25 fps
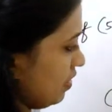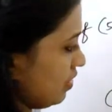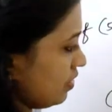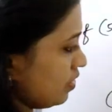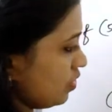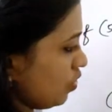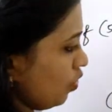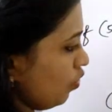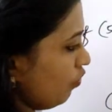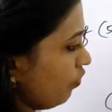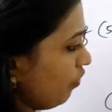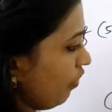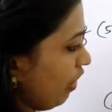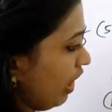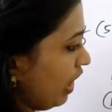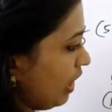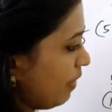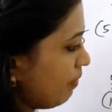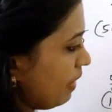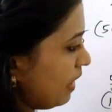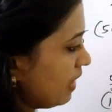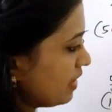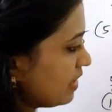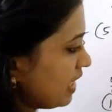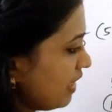So
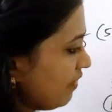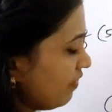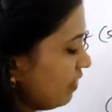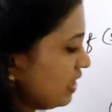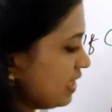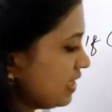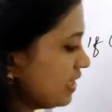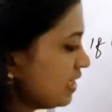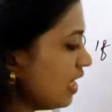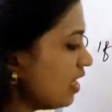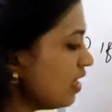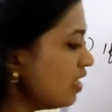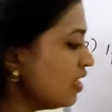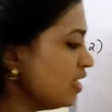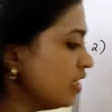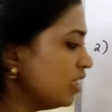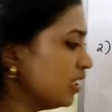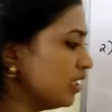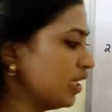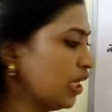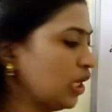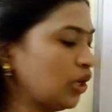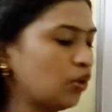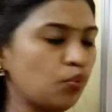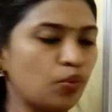5 by 7 is the
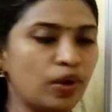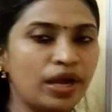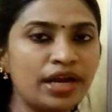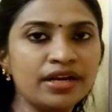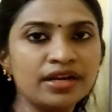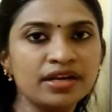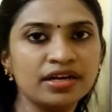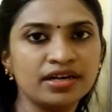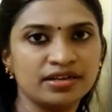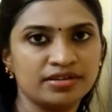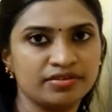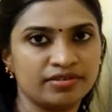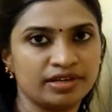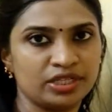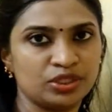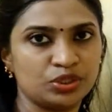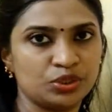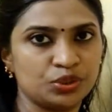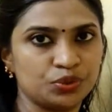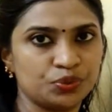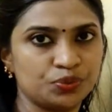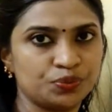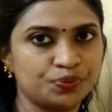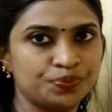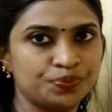required ratio.